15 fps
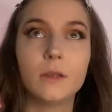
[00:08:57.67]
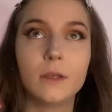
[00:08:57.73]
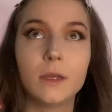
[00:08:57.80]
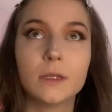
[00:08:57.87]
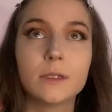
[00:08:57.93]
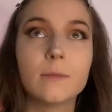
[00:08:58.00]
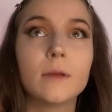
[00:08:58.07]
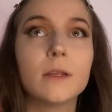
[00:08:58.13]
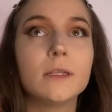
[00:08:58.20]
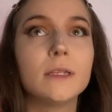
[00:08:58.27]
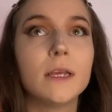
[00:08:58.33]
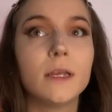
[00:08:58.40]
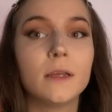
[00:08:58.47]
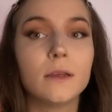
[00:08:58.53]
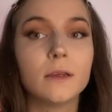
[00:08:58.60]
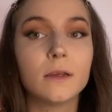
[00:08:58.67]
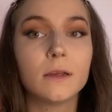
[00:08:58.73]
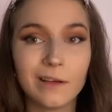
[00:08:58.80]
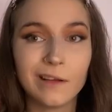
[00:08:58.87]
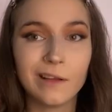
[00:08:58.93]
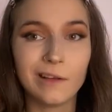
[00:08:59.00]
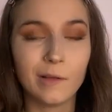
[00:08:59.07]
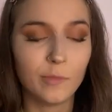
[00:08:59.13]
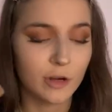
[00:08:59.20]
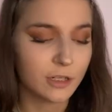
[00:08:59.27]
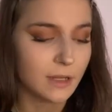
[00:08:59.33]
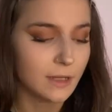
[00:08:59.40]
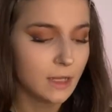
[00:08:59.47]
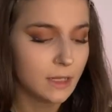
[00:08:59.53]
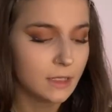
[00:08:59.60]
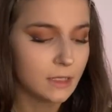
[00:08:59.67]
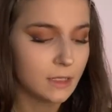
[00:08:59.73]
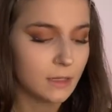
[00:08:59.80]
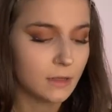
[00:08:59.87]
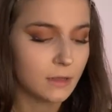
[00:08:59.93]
Next, I'm gonna take a little brush like this.